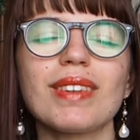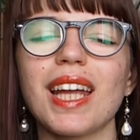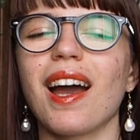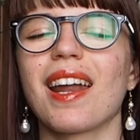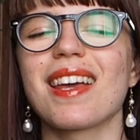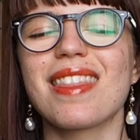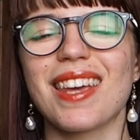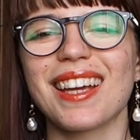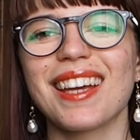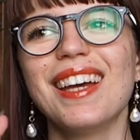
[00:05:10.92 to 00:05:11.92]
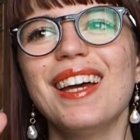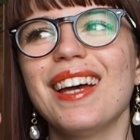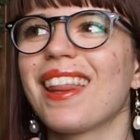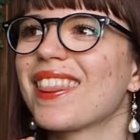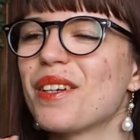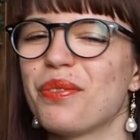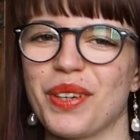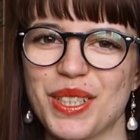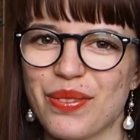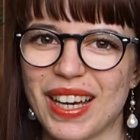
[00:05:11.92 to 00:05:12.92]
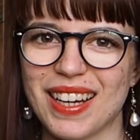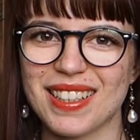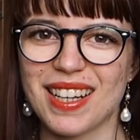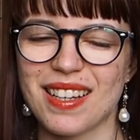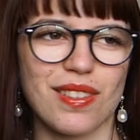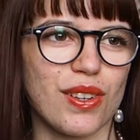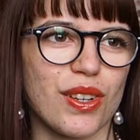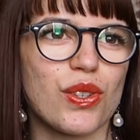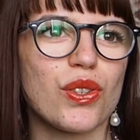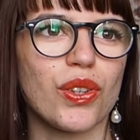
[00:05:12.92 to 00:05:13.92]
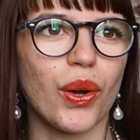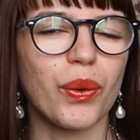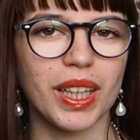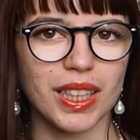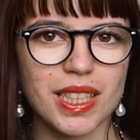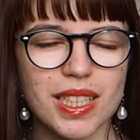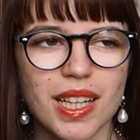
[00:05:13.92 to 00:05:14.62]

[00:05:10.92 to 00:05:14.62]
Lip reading: and I think the fit of that is just so good,